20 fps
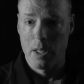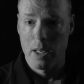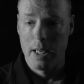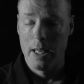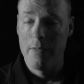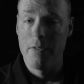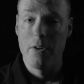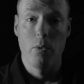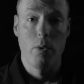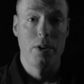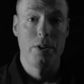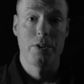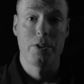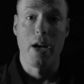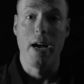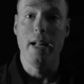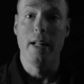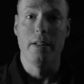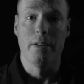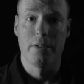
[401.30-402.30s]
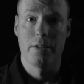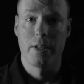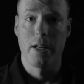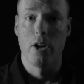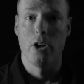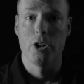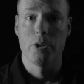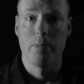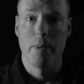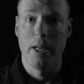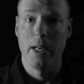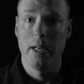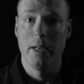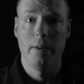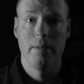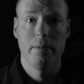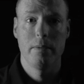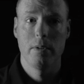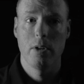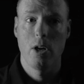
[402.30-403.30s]
even when science tells me,
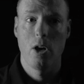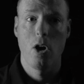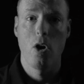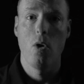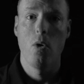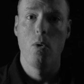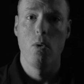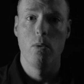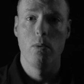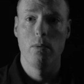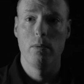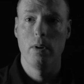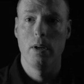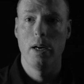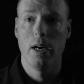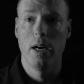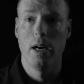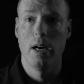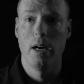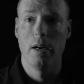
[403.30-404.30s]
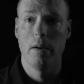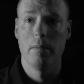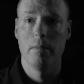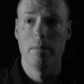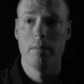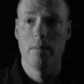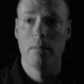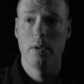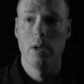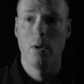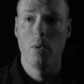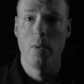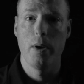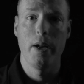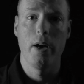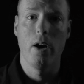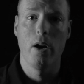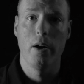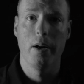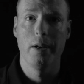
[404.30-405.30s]
oh,
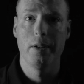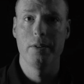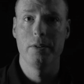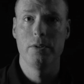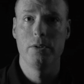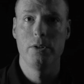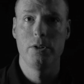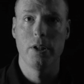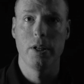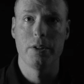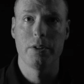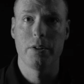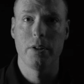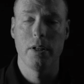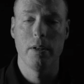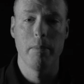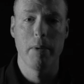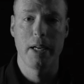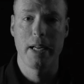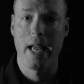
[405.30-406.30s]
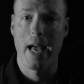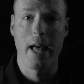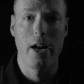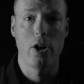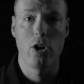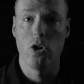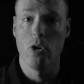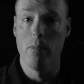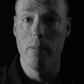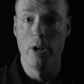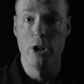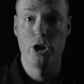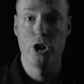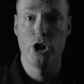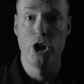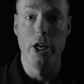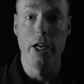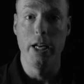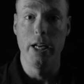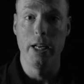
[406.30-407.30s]
we are just a mechanical
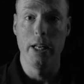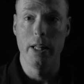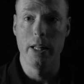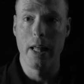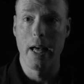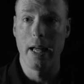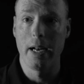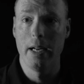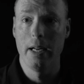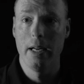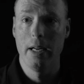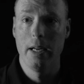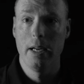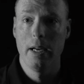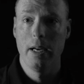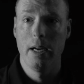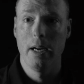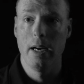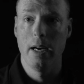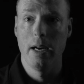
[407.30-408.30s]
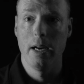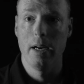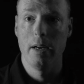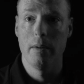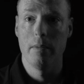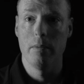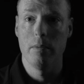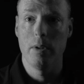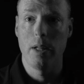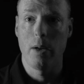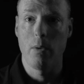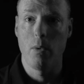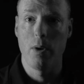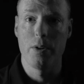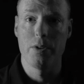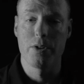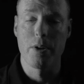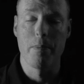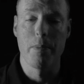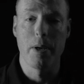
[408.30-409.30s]
machine that when
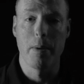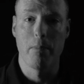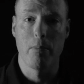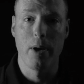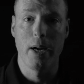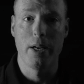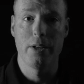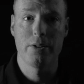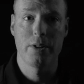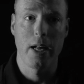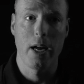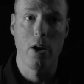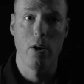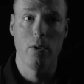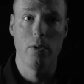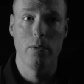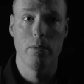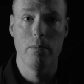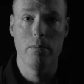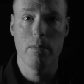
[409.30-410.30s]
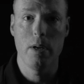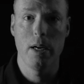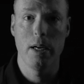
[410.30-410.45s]
something breaks down,